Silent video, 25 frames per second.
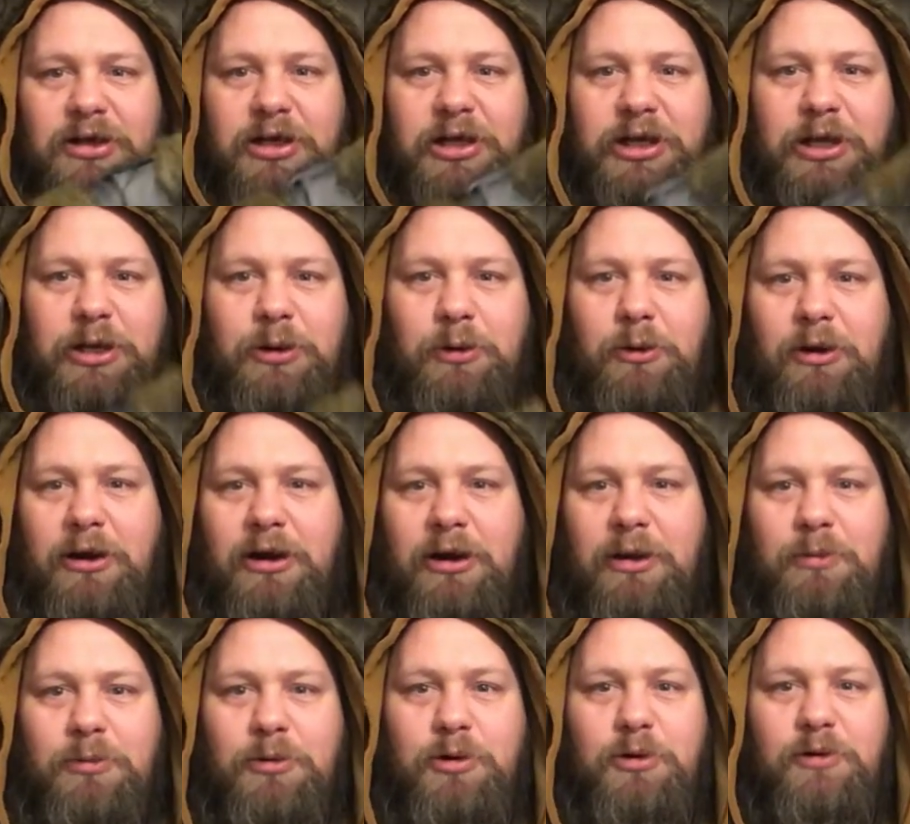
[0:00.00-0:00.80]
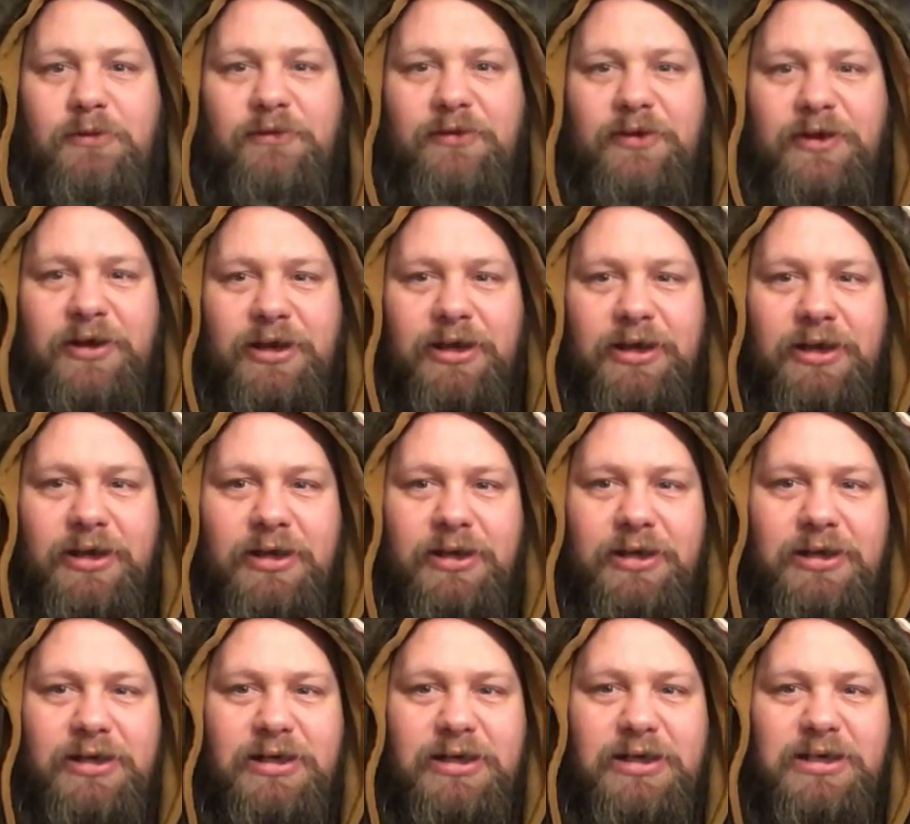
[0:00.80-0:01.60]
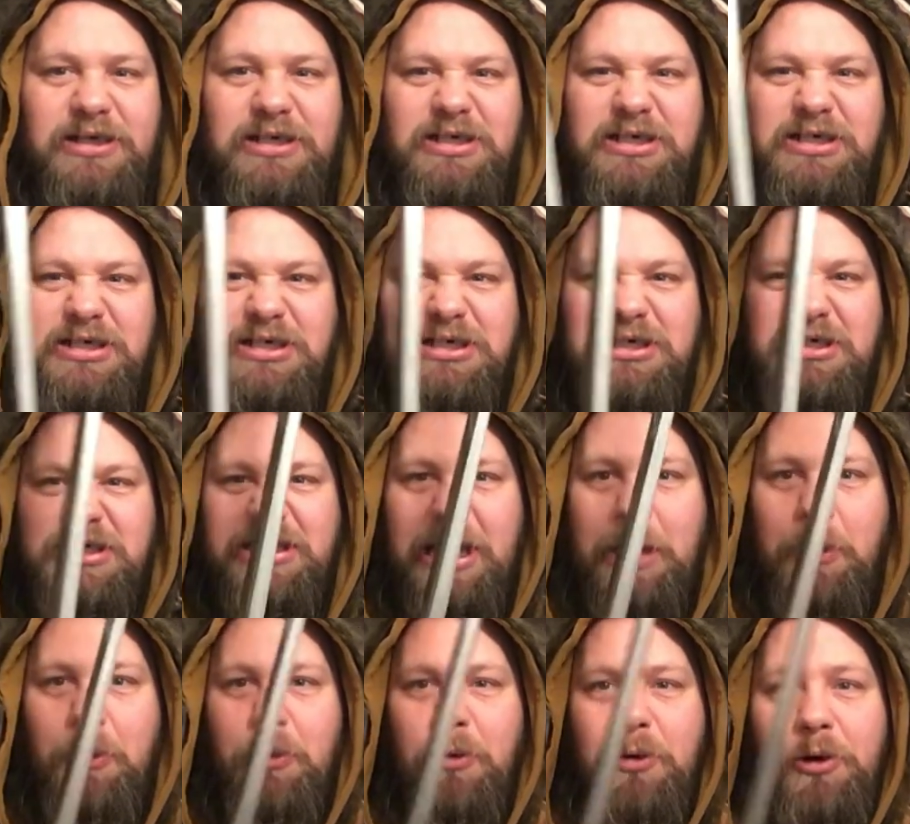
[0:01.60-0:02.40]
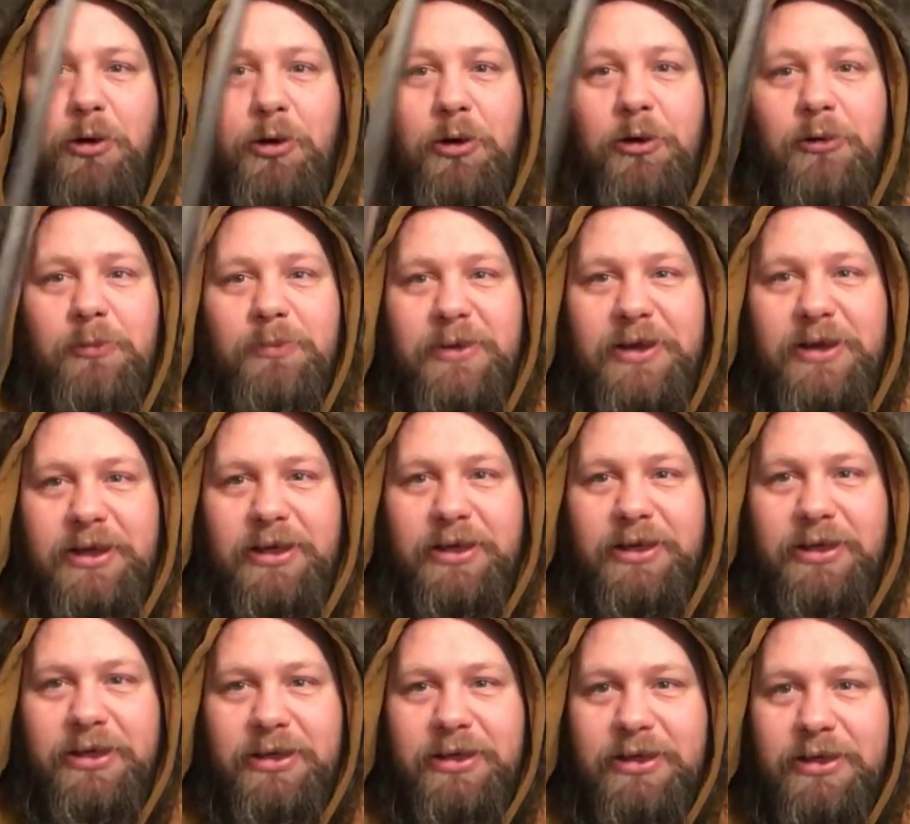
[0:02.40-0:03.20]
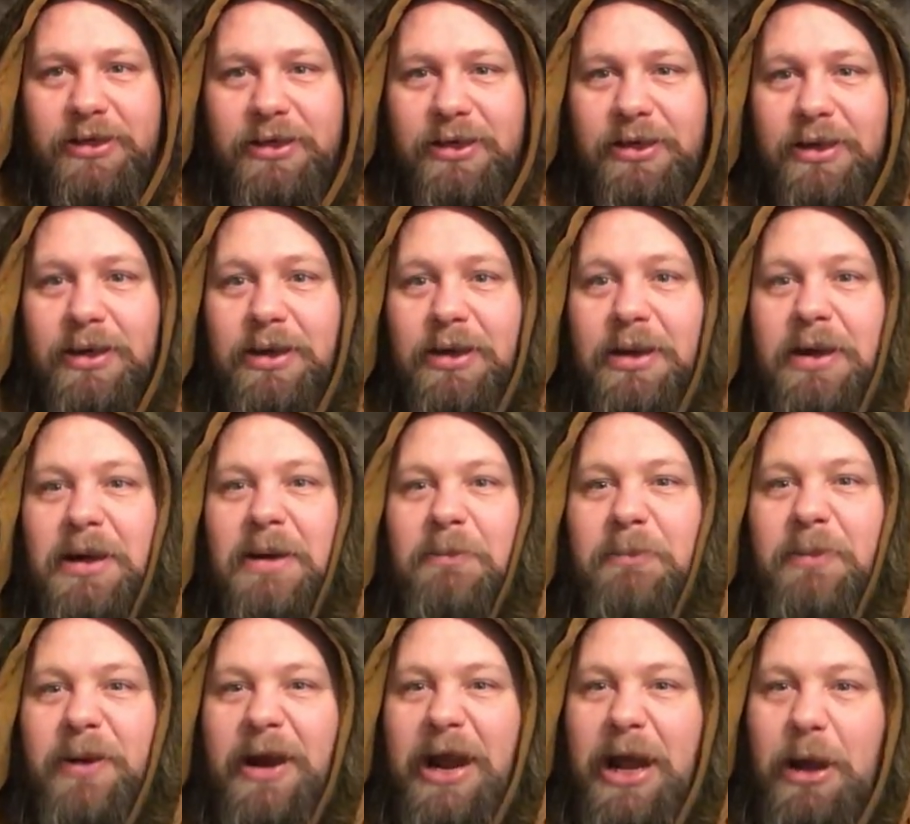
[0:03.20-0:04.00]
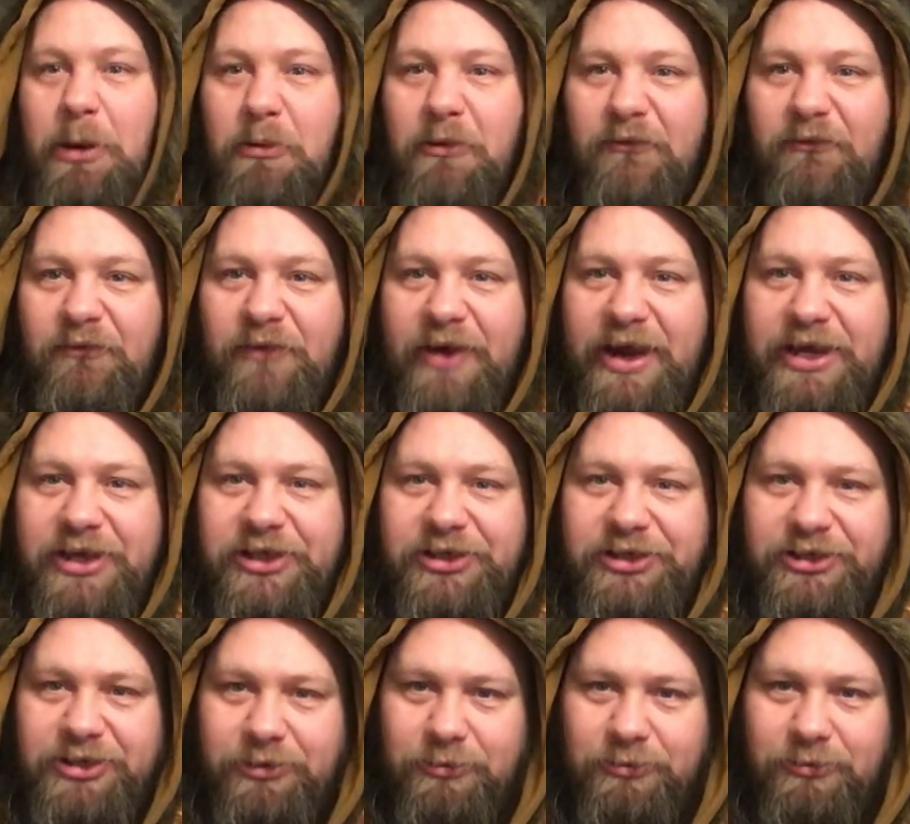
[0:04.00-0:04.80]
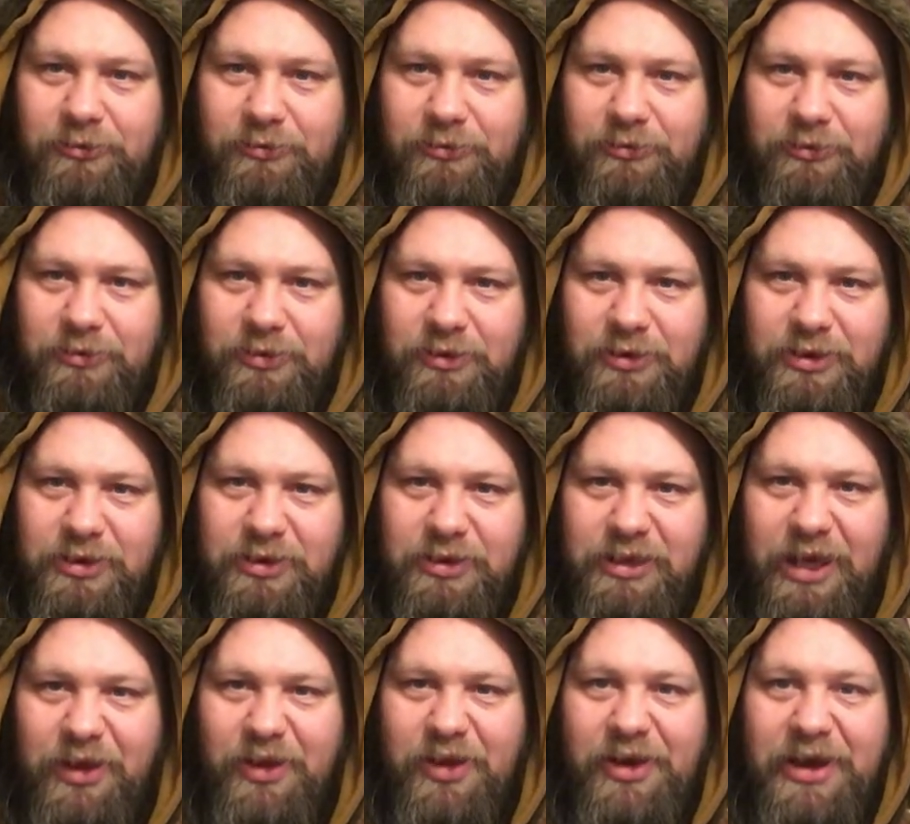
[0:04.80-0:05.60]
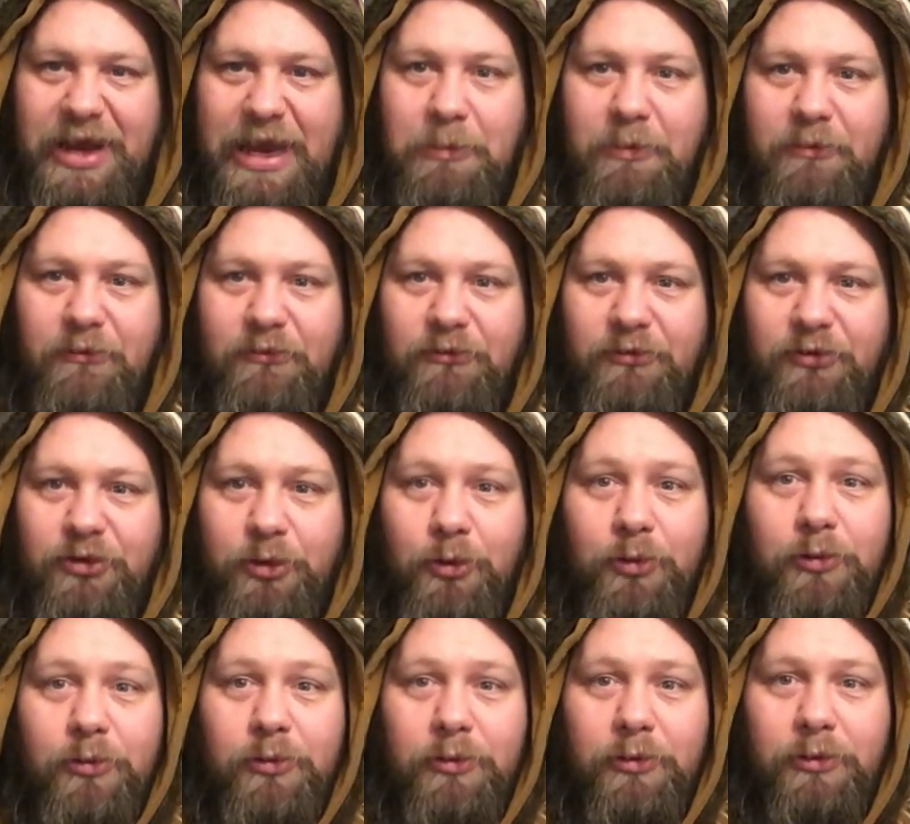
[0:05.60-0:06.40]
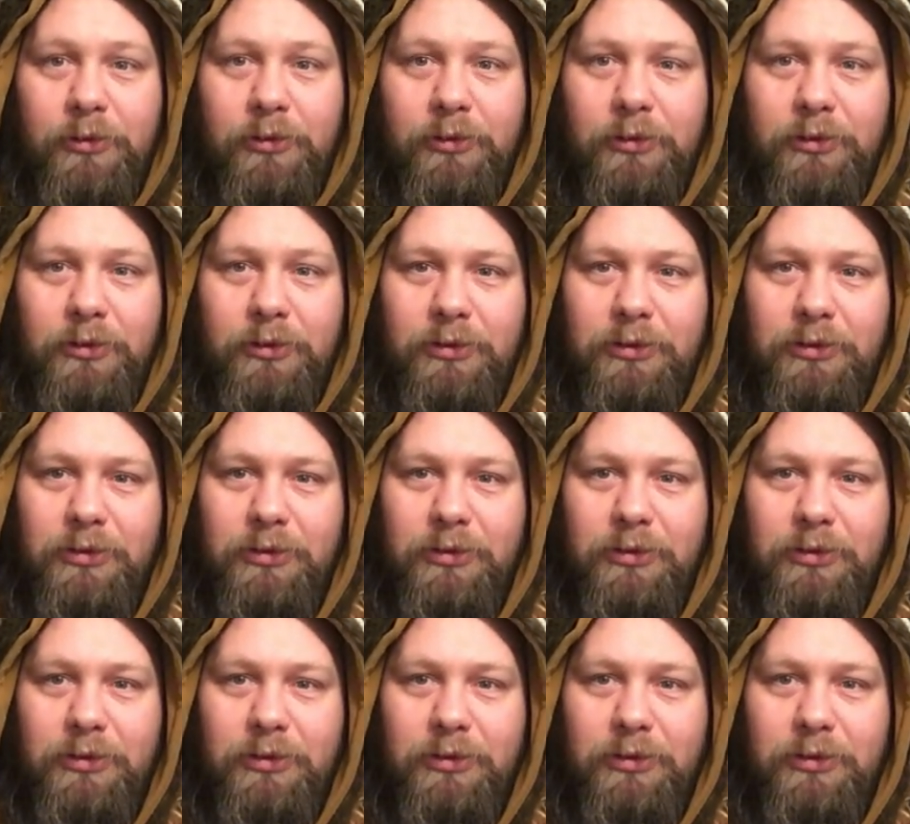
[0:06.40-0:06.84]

You are a movie that will hurt me, but I will fight you in the name of Thor,